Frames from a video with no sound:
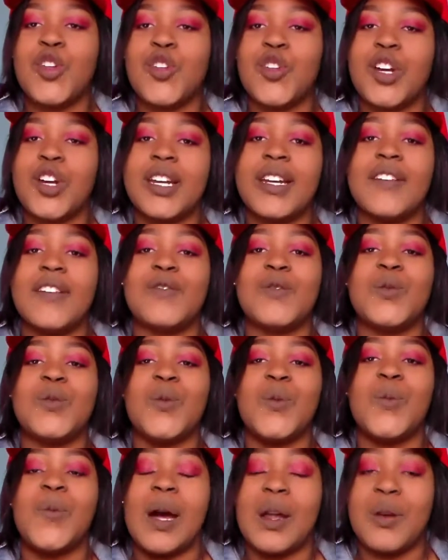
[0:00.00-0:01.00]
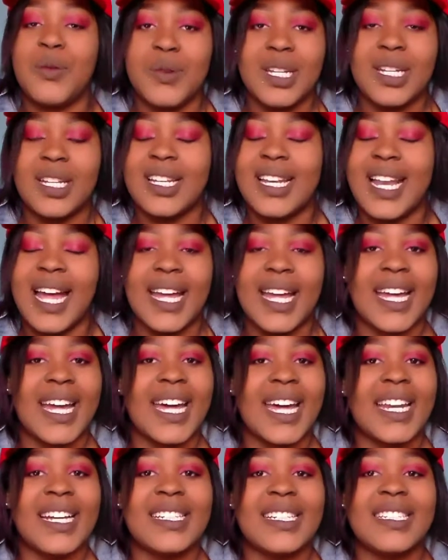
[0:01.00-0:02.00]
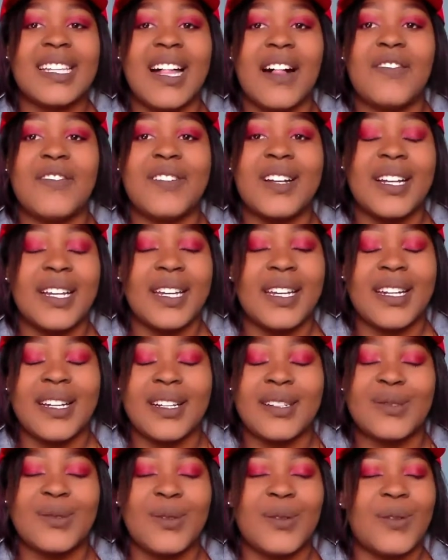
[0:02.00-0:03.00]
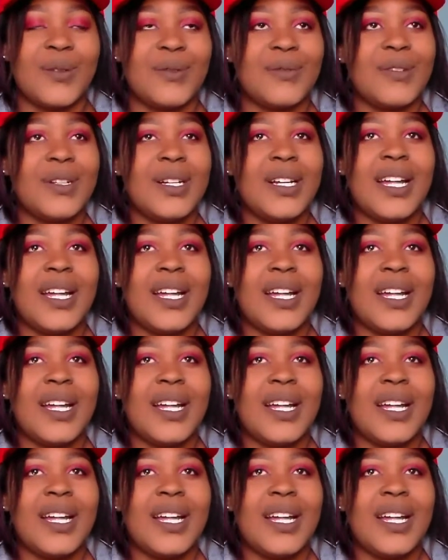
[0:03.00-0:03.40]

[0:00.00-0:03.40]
you don't have to worry, like, it is self-cleaning. So,